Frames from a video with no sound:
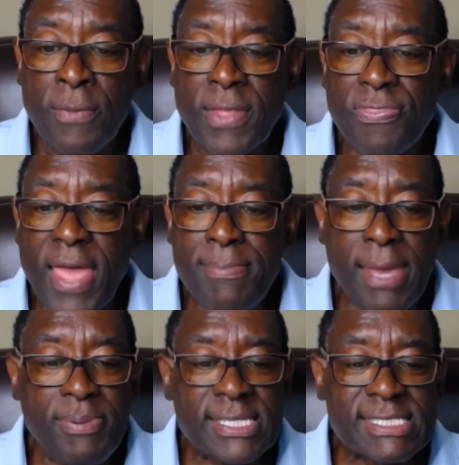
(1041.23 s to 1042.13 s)
that they
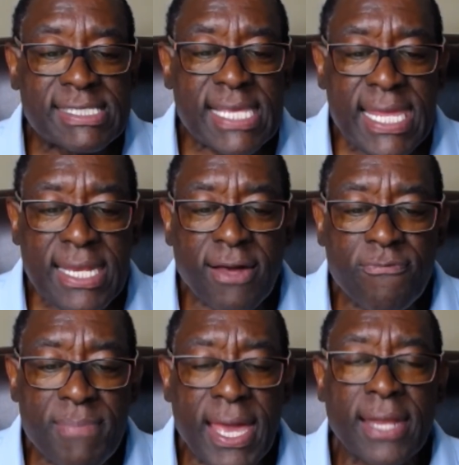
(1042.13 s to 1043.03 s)
may be seen of
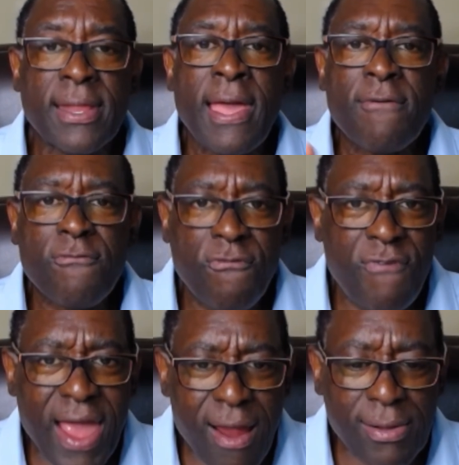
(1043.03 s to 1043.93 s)
men.
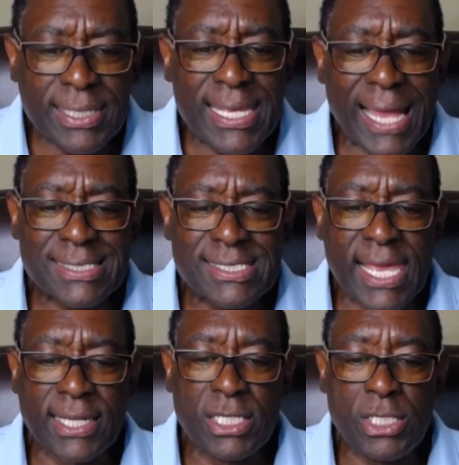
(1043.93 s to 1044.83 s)
Verily, I
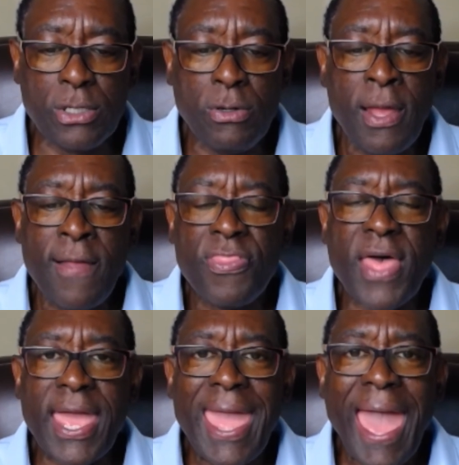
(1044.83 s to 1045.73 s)
say unto you,
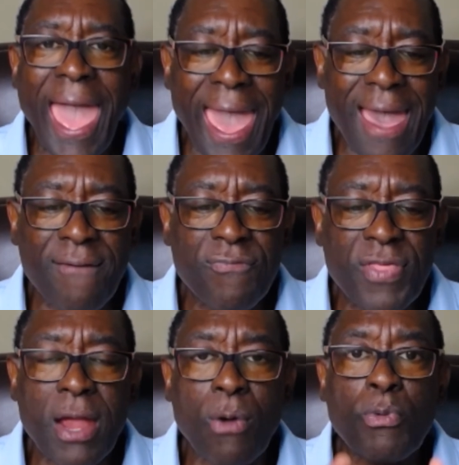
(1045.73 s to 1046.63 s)
they have
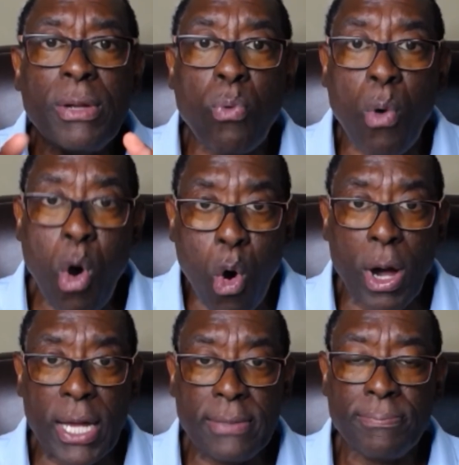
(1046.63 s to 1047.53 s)
their
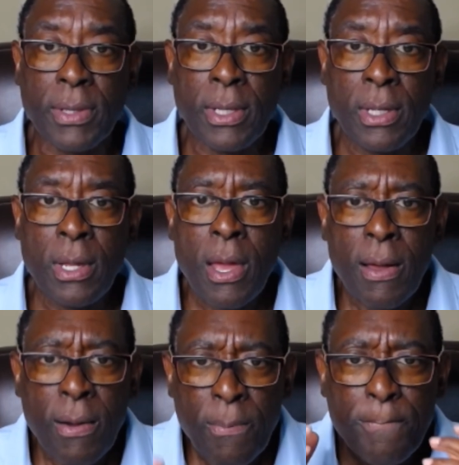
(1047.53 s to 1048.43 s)
reward.
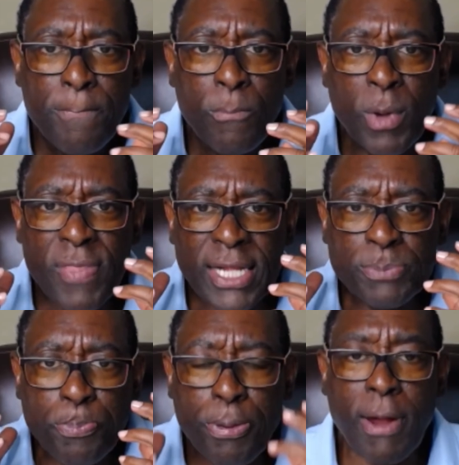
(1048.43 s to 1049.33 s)
When they
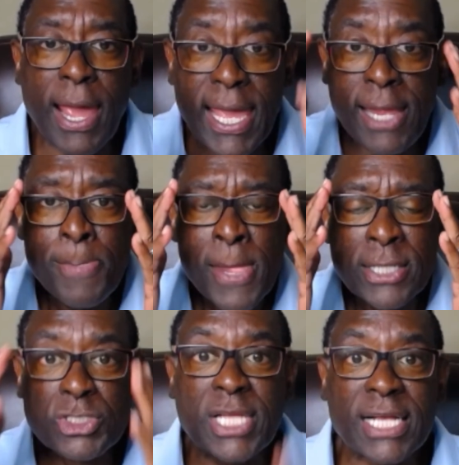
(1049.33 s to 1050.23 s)
pray
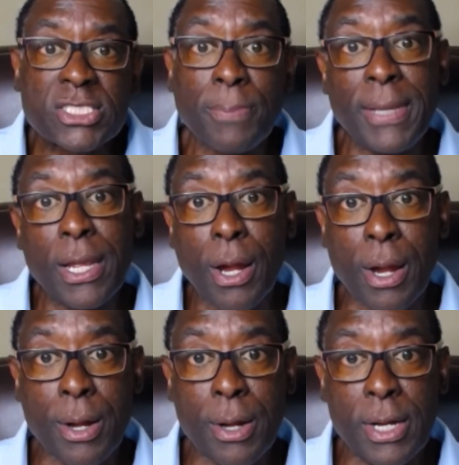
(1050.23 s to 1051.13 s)
just to be
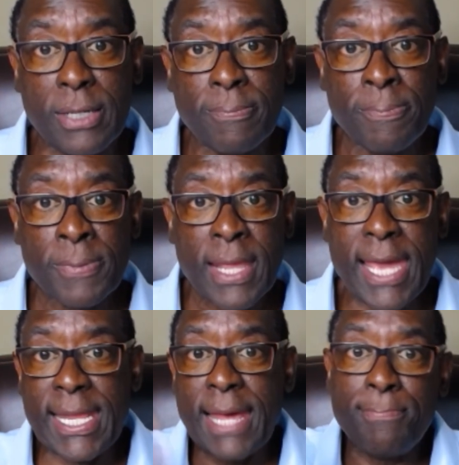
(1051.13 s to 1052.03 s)
heard
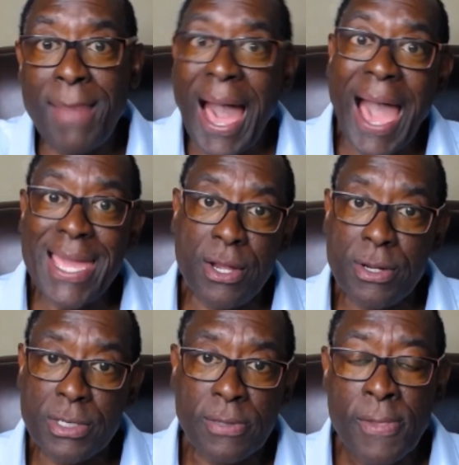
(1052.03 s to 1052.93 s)
and admired